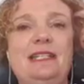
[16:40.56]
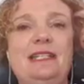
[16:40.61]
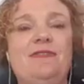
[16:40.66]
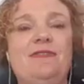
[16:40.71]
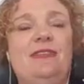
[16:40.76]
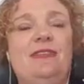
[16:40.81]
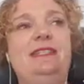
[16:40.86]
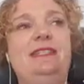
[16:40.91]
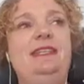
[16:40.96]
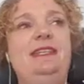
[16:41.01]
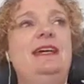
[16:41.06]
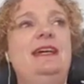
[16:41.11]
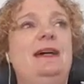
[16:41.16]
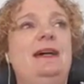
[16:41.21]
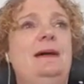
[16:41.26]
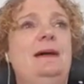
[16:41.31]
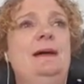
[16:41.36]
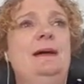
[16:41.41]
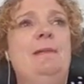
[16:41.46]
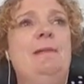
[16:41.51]
of this year,
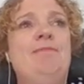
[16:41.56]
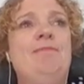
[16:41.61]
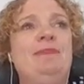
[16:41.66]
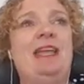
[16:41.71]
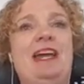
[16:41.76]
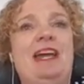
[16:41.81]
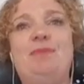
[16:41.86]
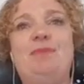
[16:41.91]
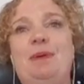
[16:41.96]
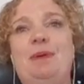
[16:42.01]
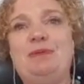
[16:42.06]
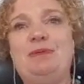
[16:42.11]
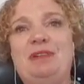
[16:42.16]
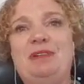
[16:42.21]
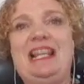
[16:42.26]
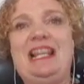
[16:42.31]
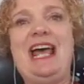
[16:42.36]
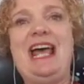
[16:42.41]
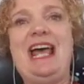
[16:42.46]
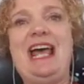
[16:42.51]
have probably
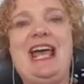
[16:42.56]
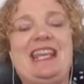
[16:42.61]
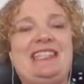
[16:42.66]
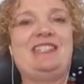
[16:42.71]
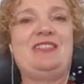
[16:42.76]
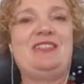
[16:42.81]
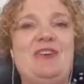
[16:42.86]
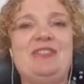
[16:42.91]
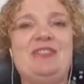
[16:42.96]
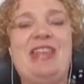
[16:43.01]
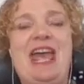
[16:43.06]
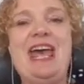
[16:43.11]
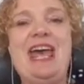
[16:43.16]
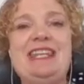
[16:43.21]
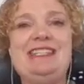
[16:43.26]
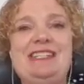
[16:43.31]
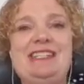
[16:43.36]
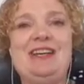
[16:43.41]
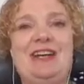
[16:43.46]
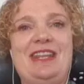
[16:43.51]
relaxed on that
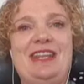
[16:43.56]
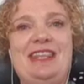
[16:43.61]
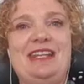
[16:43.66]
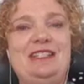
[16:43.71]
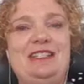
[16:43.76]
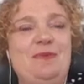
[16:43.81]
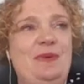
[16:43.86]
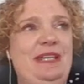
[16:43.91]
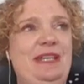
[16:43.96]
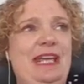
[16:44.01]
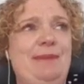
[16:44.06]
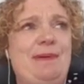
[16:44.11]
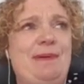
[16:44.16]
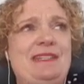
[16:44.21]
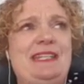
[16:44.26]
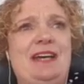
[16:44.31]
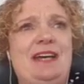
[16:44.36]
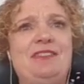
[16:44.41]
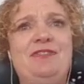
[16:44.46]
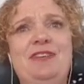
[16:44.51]
side of things, and we keep
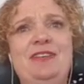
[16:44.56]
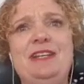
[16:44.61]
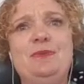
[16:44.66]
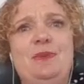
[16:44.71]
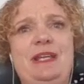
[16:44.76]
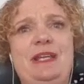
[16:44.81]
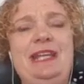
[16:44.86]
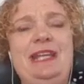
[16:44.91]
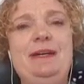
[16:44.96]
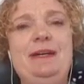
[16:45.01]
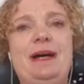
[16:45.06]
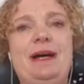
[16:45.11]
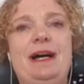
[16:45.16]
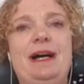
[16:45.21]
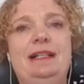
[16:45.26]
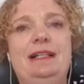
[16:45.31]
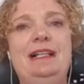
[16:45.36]
ourselves fit and we eat well.